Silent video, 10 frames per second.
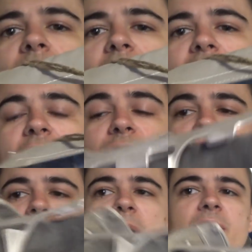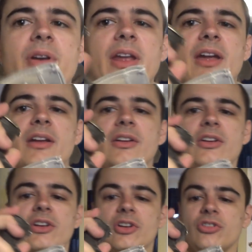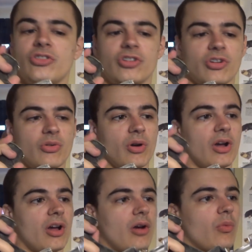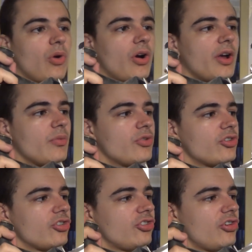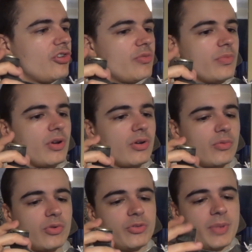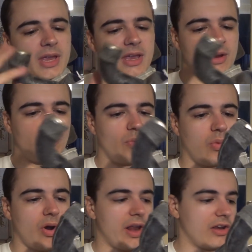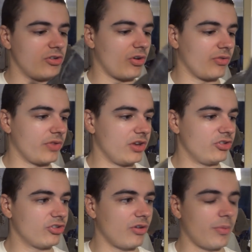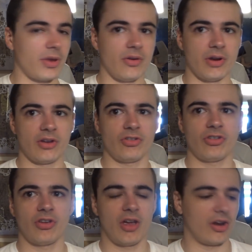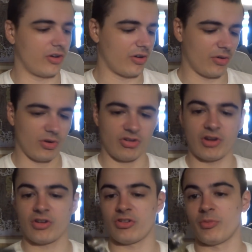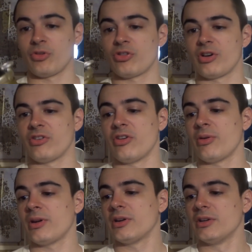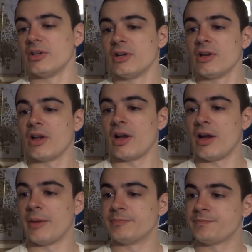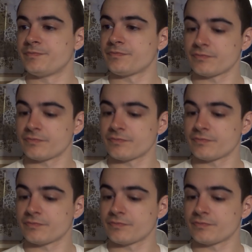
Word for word: or like obviously the bladder in there, to what I would assume would be one end of the scrubber unit, and I don't know which end because I'm not trained to do it. Um,